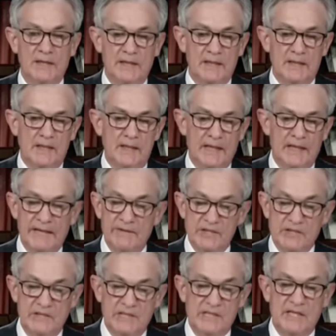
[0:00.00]
Uh, and this
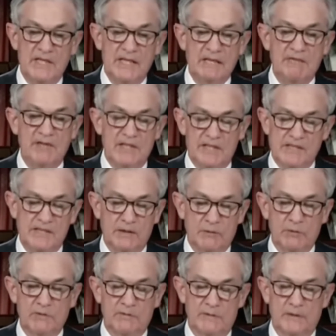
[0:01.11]
this unevenness that
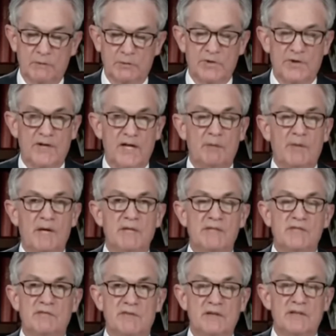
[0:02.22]
we're that we're talking about is a
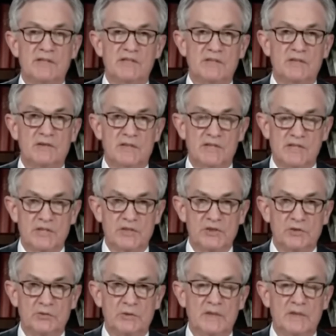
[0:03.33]
very serious issue.